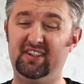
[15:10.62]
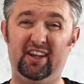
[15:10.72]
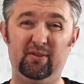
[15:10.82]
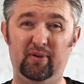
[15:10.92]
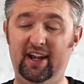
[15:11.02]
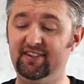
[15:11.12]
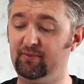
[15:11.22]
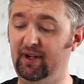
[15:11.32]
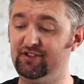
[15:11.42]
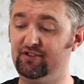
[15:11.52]
of the other brands
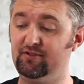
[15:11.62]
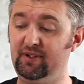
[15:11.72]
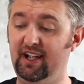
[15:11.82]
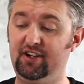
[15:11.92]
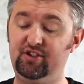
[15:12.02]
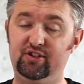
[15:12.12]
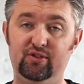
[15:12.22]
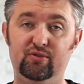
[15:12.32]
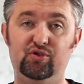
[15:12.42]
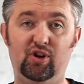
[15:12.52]
of razors we actually
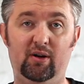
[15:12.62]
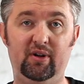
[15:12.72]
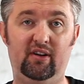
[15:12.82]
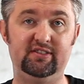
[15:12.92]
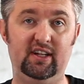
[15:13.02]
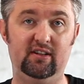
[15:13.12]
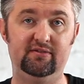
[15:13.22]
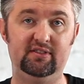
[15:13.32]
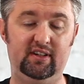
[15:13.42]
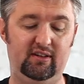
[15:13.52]
do sharpen
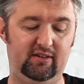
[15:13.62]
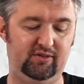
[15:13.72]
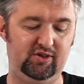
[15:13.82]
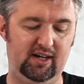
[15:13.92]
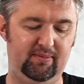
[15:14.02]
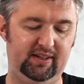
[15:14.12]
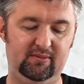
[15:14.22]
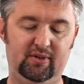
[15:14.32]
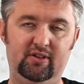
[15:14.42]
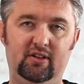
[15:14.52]
ourselves in our shop, like
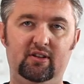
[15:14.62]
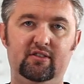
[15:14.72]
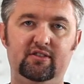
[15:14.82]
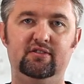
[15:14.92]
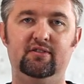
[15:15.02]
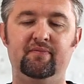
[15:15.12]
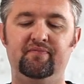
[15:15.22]
the Merkurs,